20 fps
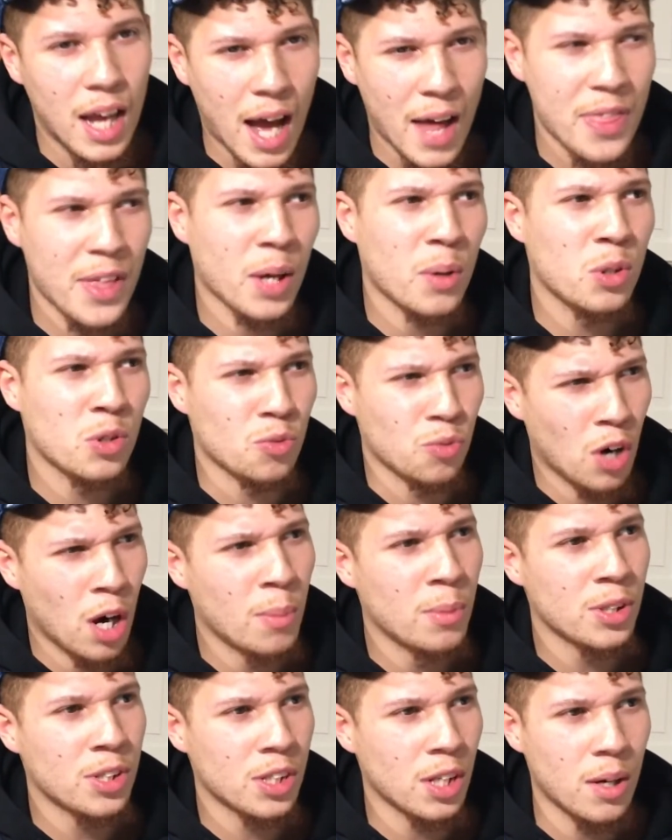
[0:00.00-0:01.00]
Yeah, I think it was rum
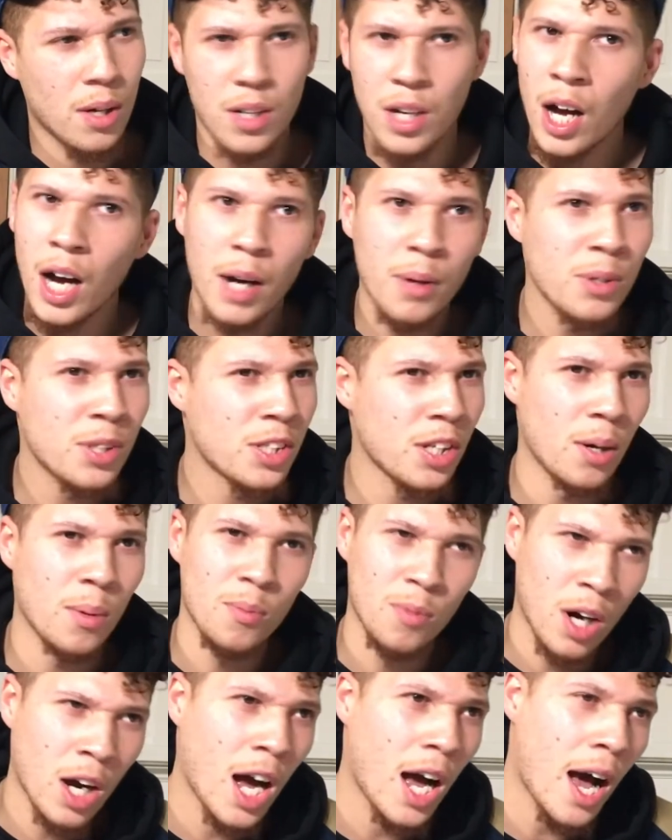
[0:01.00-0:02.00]
or something. No, it was something
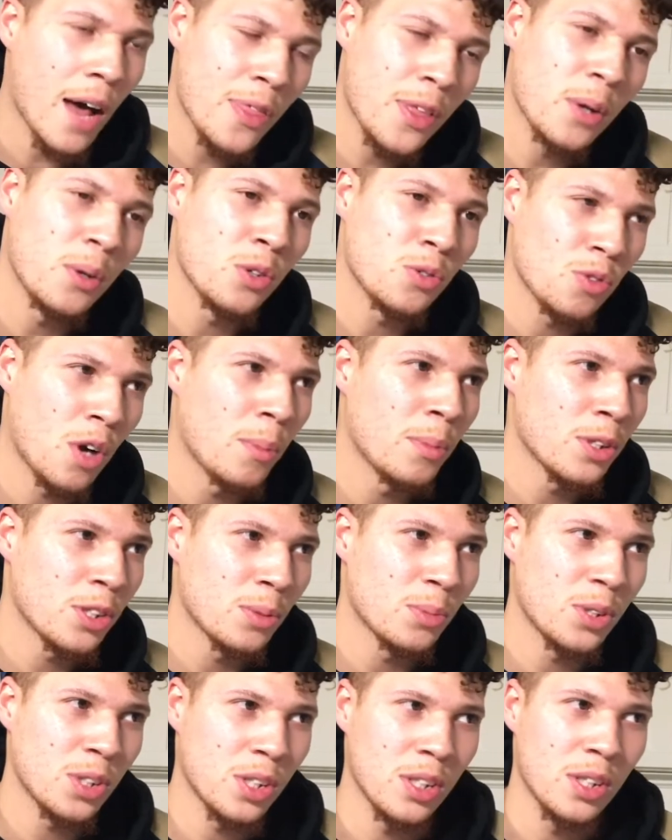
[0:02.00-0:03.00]
wrong. I think it was rum or
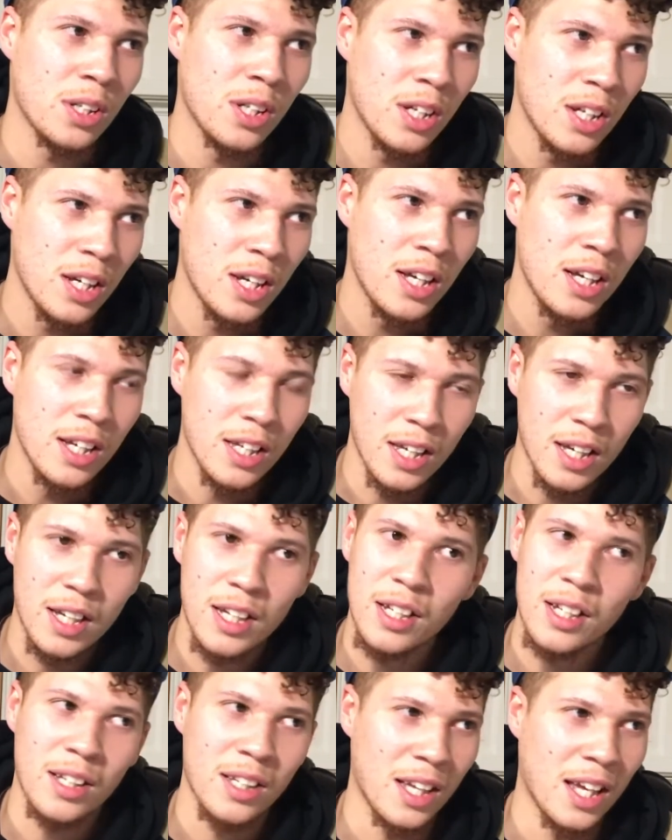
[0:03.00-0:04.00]
some shit.
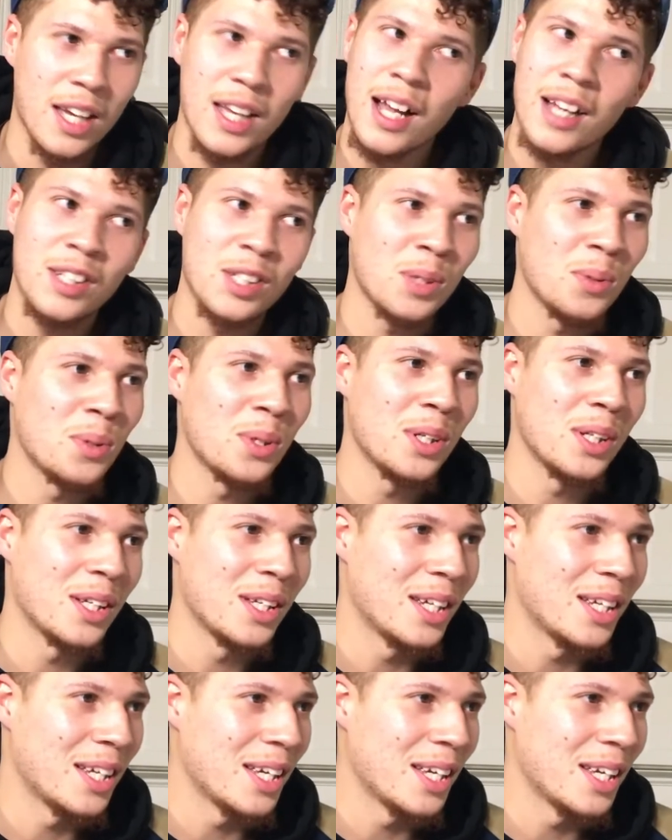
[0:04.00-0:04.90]
Yeah, that shit was.